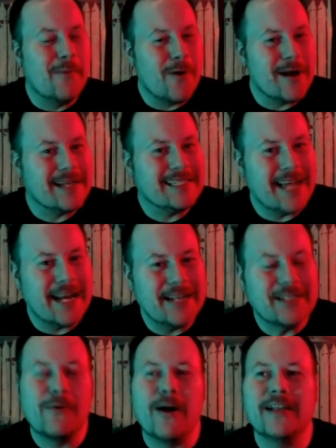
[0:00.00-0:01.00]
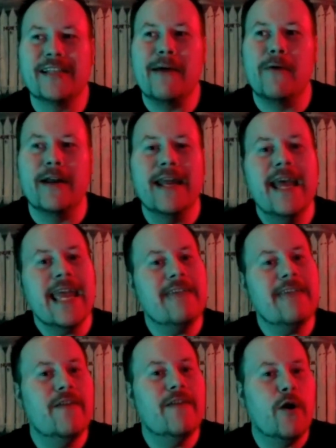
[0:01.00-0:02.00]
more excited to watch that one,
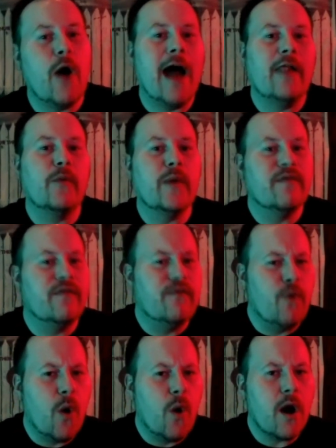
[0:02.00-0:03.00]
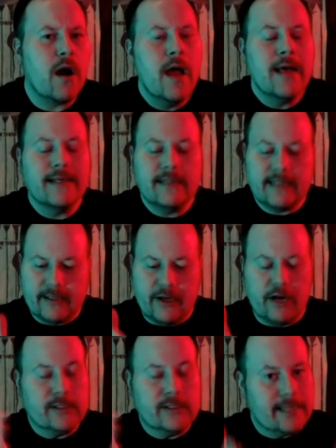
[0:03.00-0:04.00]
even though Halloween 4,
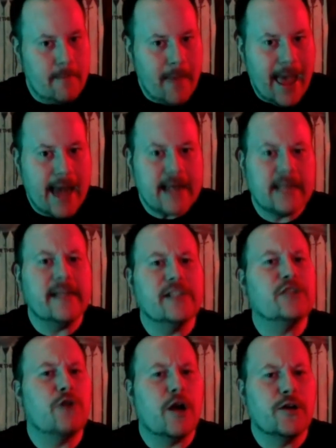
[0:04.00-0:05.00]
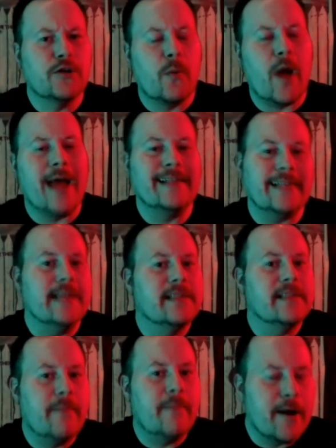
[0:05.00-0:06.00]
cinematically, structure-wise, is
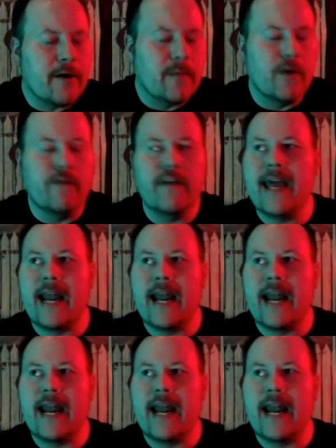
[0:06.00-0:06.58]
the better movie.